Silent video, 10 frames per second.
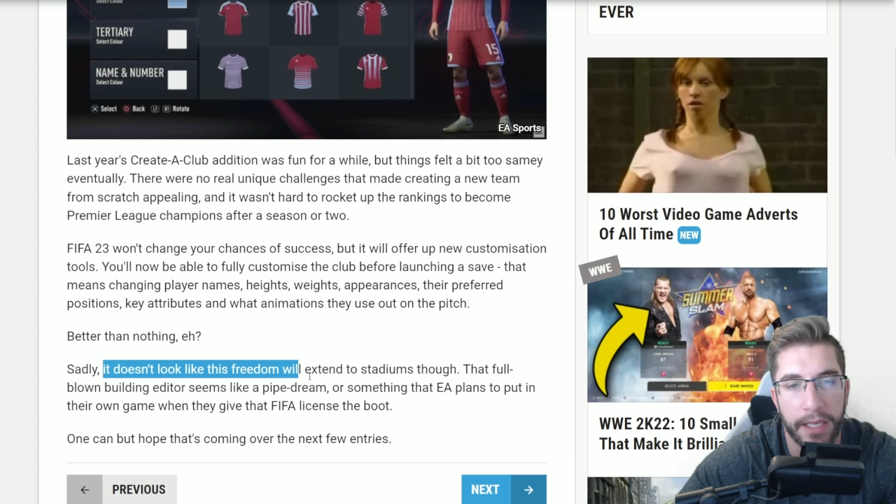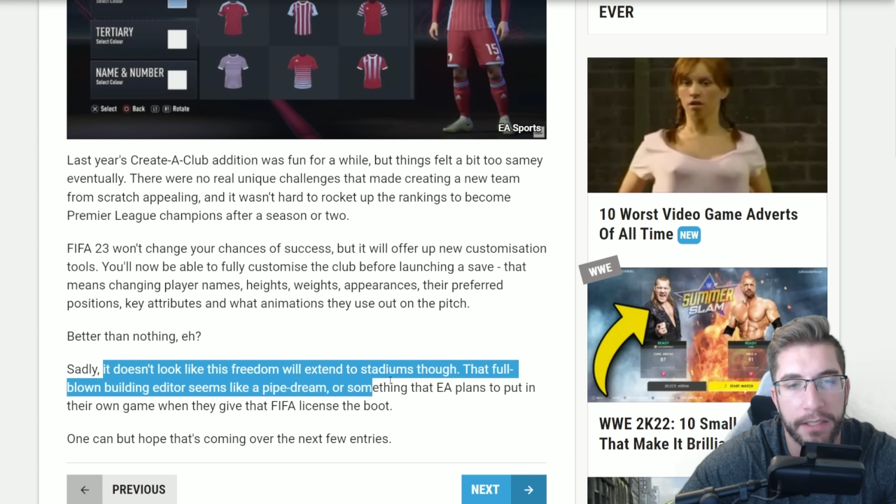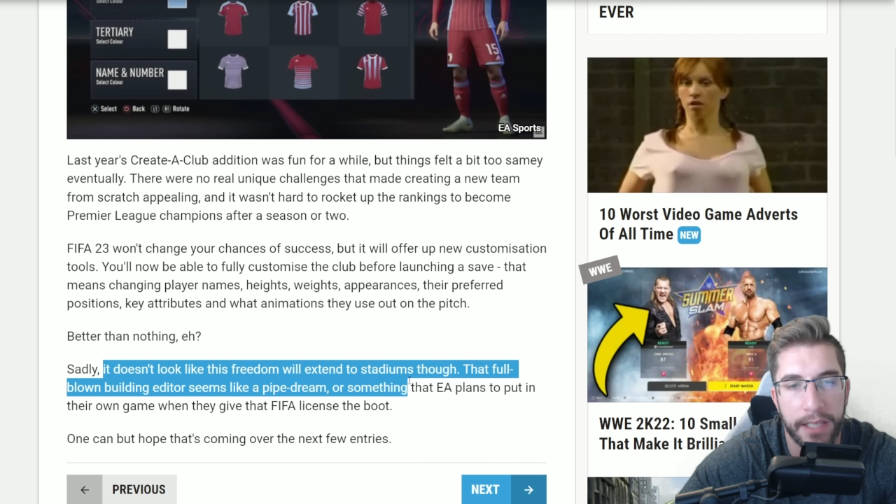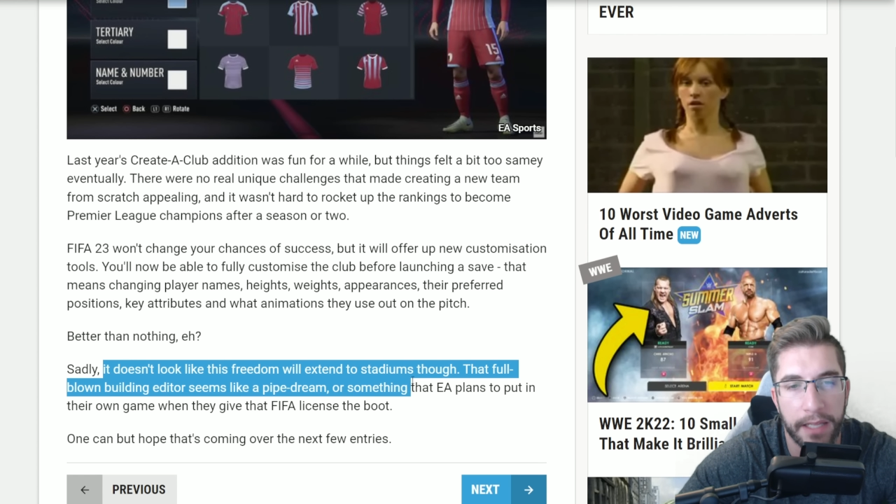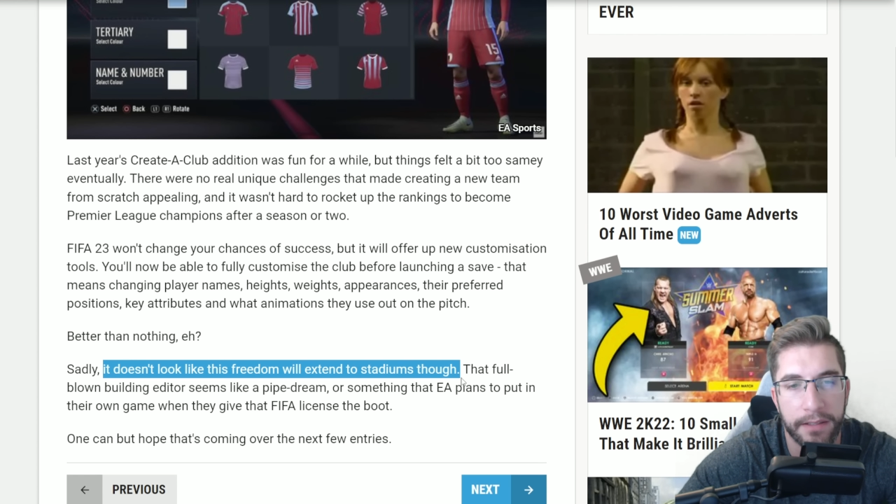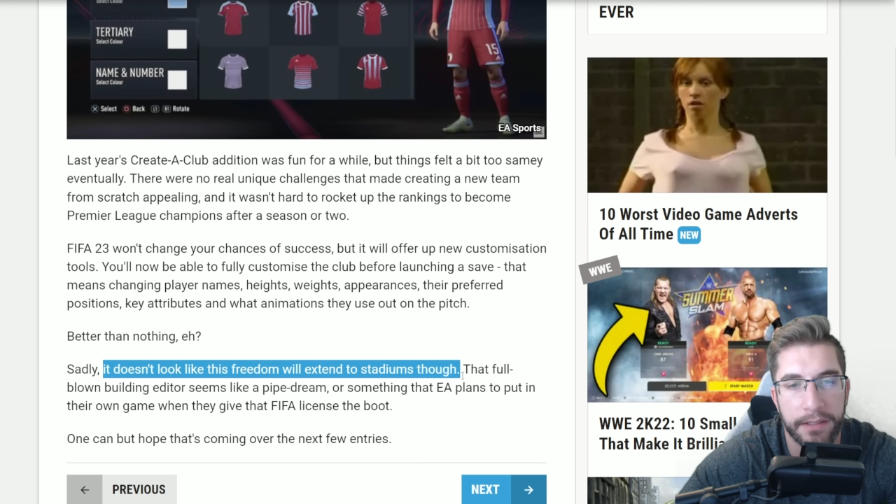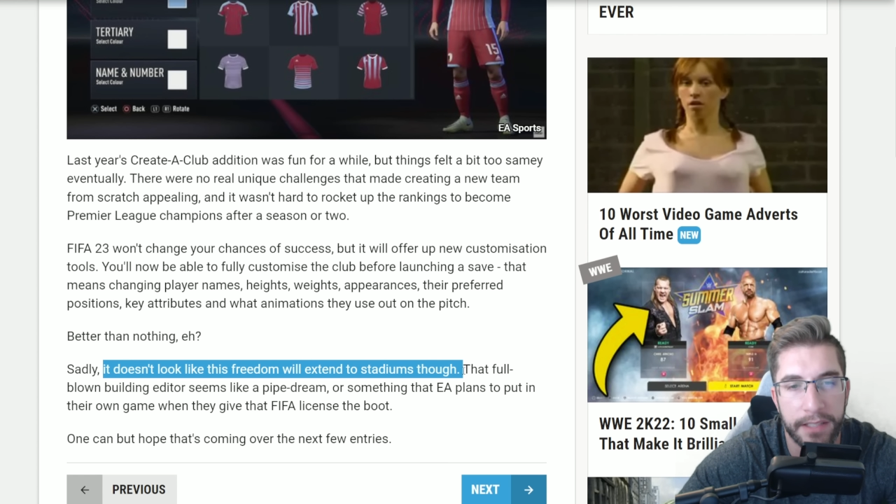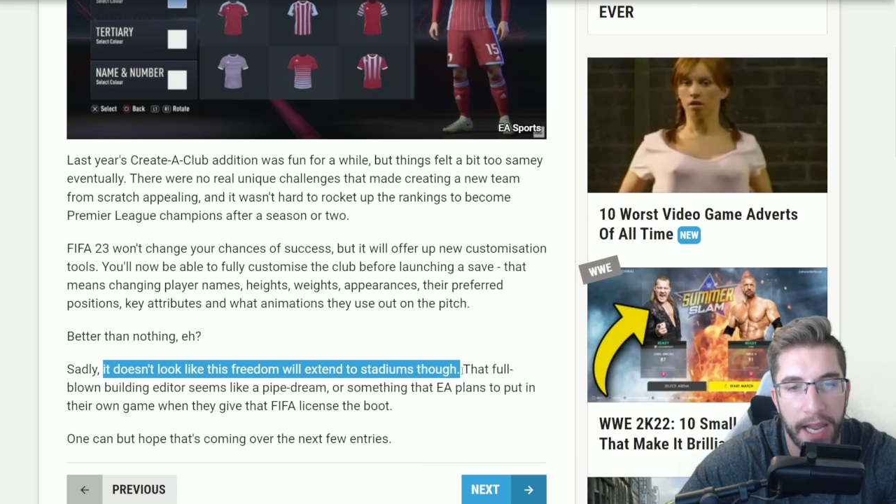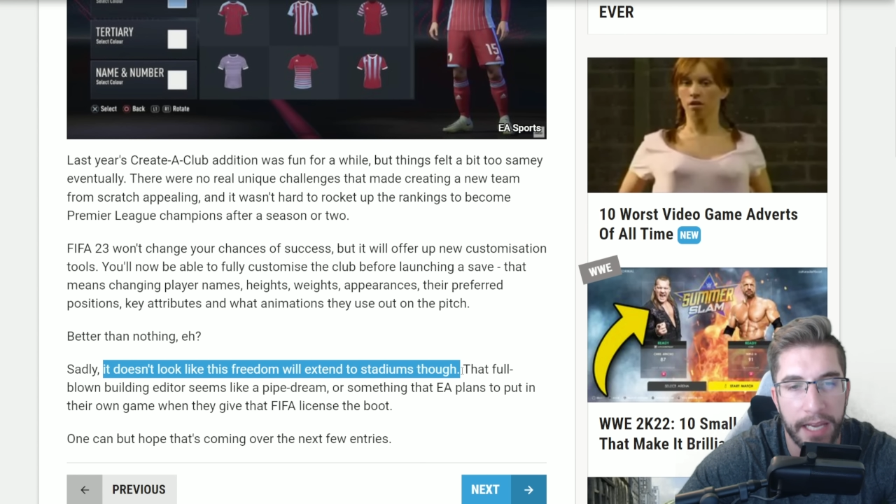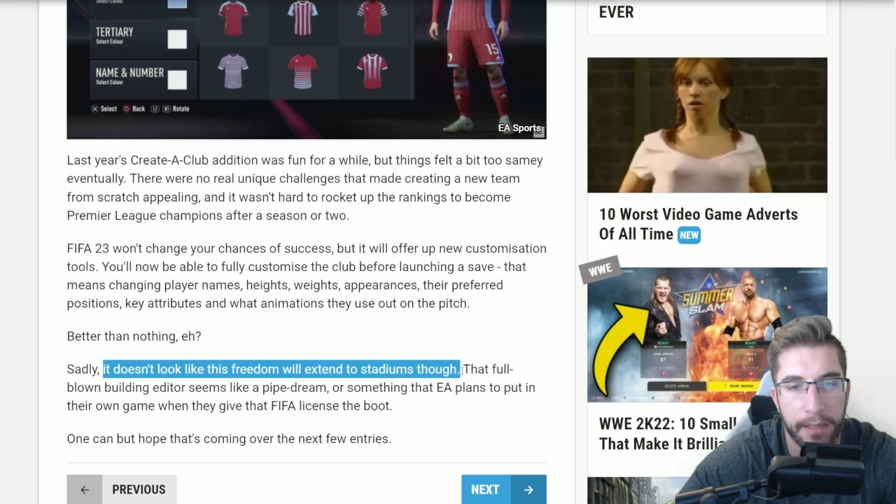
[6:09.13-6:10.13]
extend to
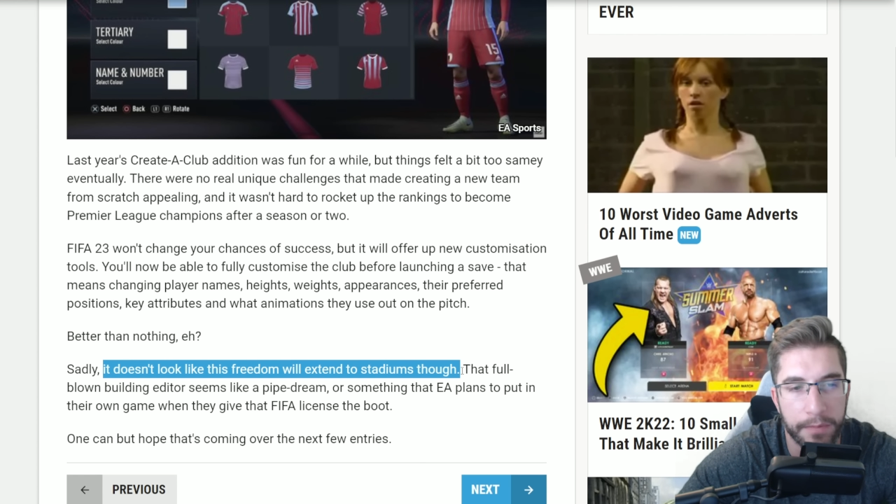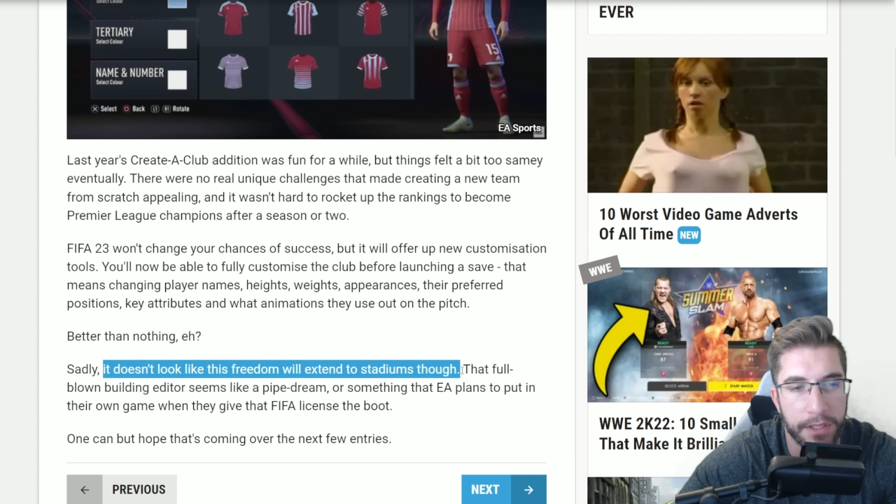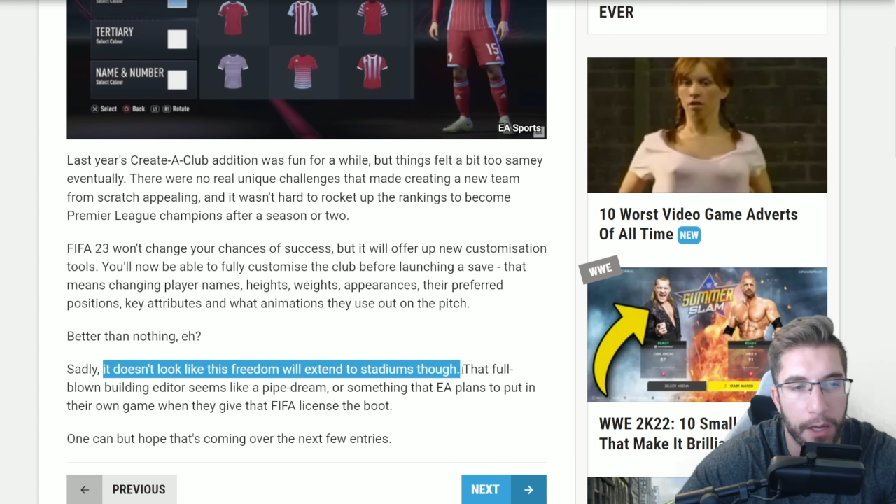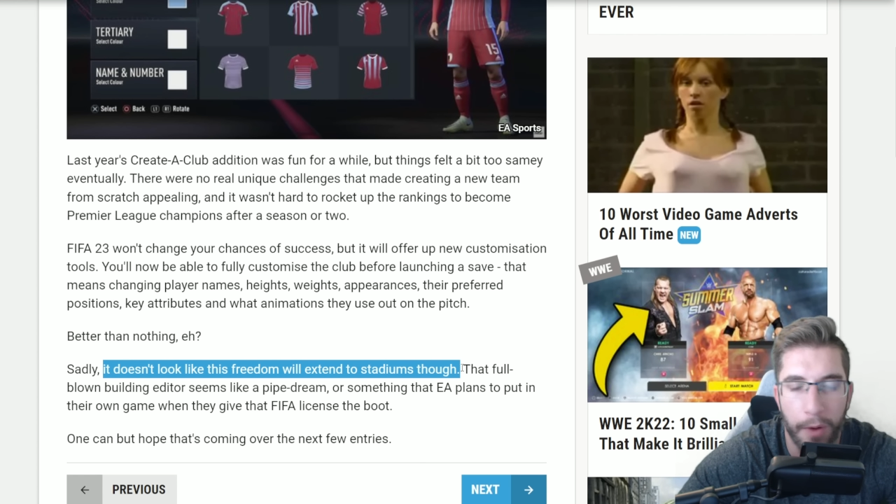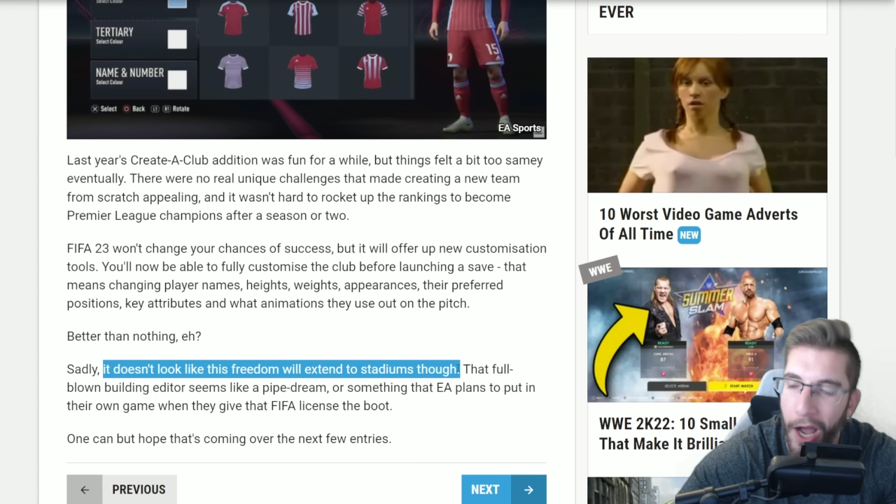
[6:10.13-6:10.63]
stadiums, though.